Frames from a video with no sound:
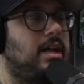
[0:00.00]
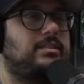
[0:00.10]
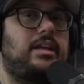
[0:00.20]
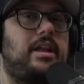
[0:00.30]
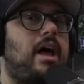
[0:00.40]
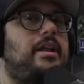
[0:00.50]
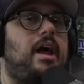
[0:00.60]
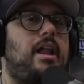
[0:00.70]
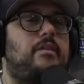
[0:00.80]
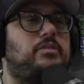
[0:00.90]
It's like not,
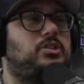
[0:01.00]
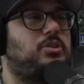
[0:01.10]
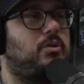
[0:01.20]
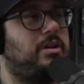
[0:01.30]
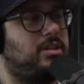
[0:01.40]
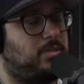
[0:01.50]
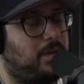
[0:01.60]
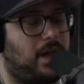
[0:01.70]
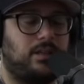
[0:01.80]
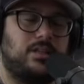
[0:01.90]
not every story needs to be
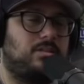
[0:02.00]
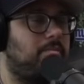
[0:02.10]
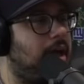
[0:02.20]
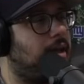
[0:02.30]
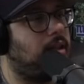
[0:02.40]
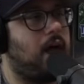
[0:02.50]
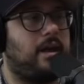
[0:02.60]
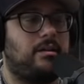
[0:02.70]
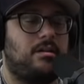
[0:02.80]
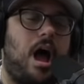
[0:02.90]
like, listen, man, like,
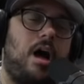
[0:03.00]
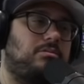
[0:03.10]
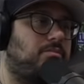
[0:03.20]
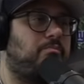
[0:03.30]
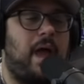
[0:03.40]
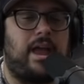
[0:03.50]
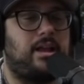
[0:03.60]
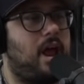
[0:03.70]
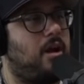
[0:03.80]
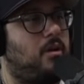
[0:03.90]
I was banging
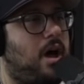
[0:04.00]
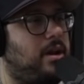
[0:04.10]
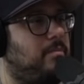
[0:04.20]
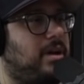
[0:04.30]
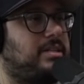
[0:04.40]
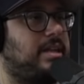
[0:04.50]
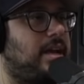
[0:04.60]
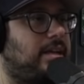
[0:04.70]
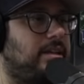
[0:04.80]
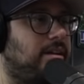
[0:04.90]
heroin in my
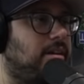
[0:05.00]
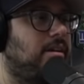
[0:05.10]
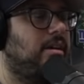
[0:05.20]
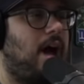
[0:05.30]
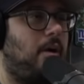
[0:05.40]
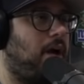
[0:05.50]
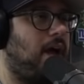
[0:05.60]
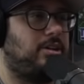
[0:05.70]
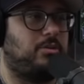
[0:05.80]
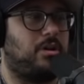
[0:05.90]
dick, and I got
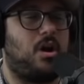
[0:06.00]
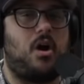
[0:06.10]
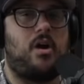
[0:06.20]
into a car